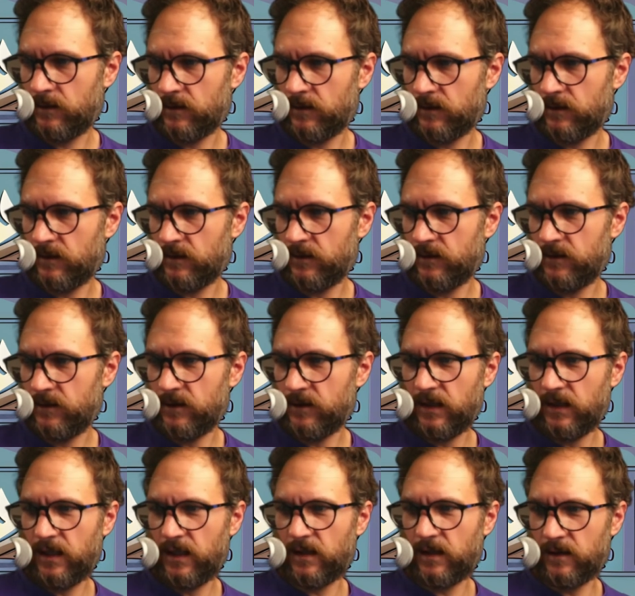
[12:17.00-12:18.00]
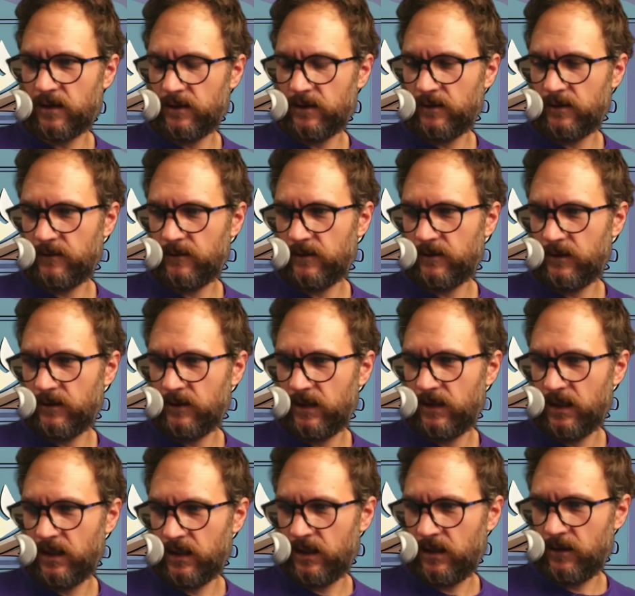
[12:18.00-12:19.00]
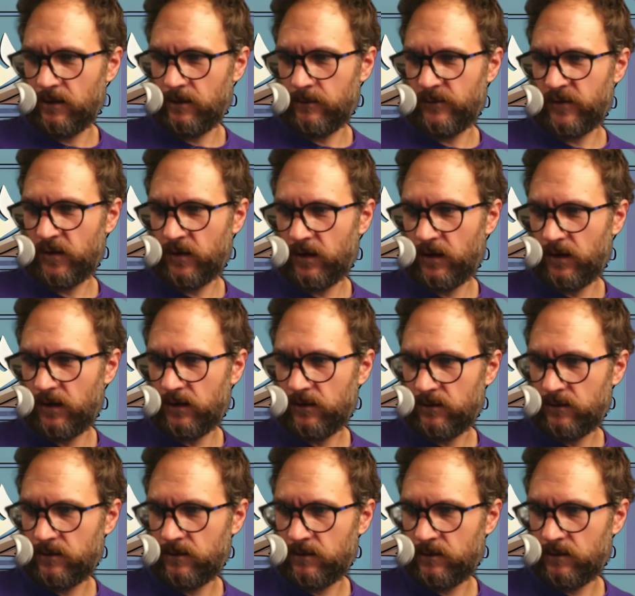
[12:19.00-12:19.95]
So you can't you can't hear him at all.